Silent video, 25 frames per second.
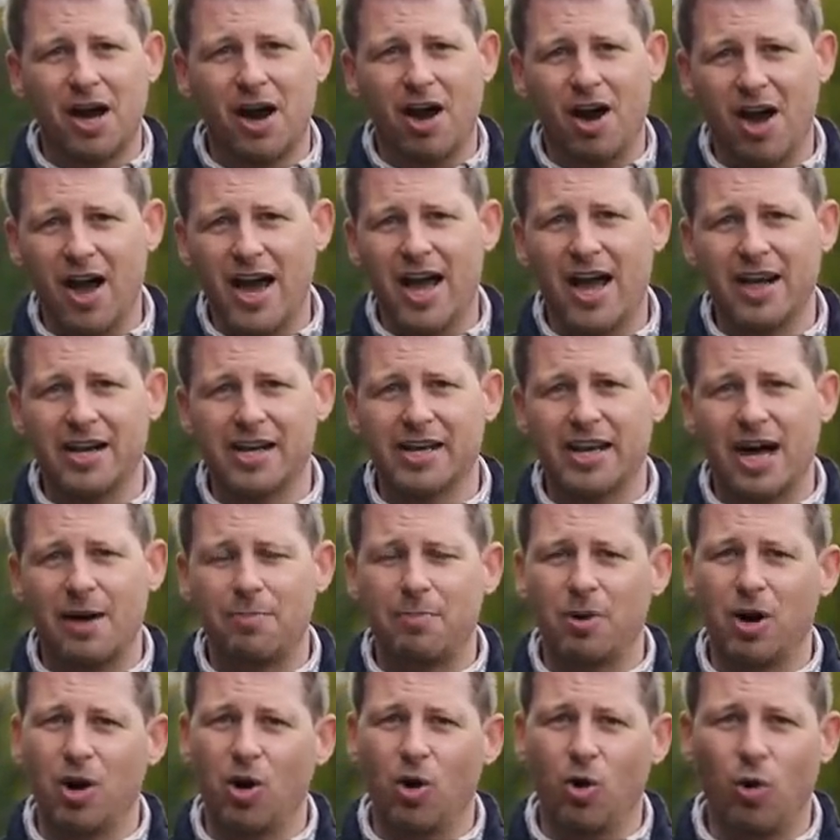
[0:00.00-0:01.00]
high
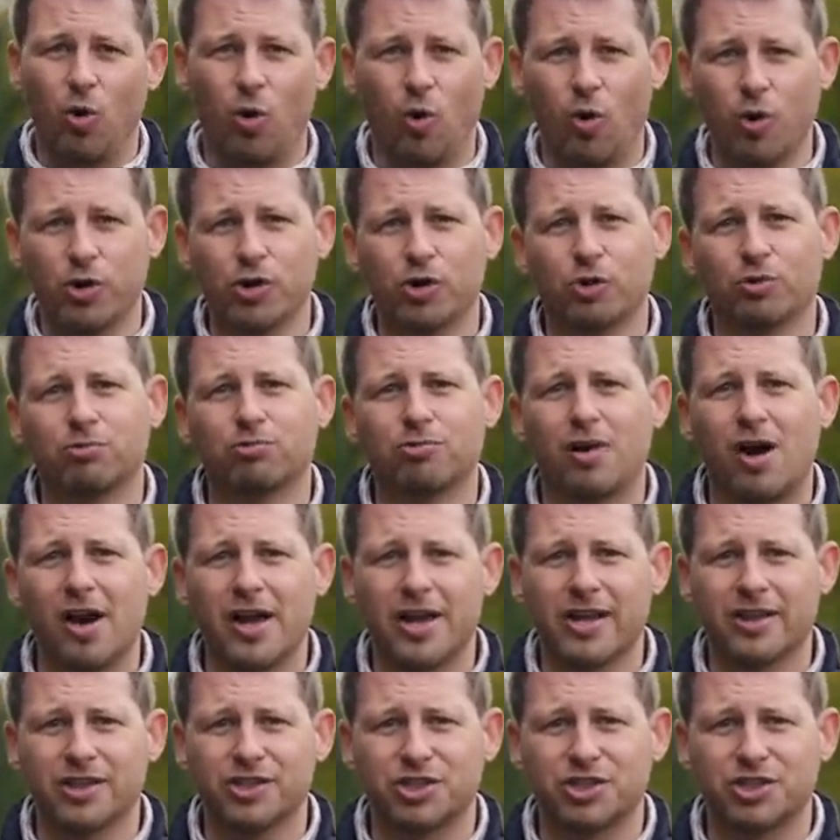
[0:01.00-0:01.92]
handicapper, or you're right at